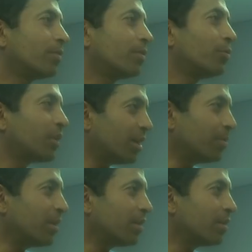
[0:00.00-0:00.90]
You getting
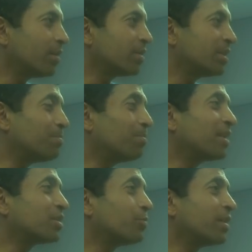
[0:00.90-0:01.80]
me?
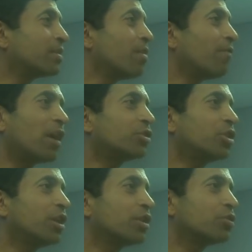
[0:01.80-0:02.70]
Simplest ways.
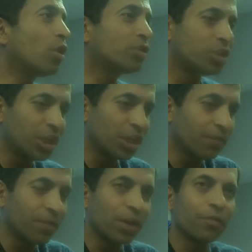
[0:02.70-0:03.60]
Fasting is not sitting in
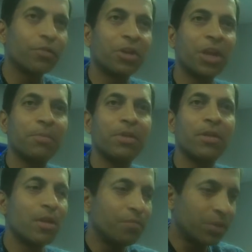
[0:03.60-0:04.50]
front of the table
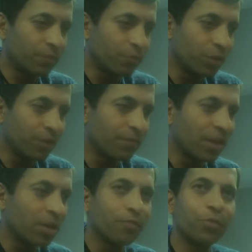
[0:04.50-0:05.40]
with the food in
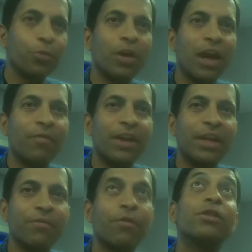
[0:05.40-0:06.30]
front of you and
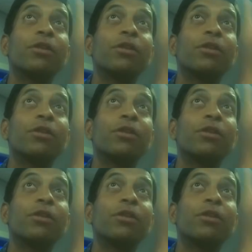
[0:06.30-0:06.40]
waiting for the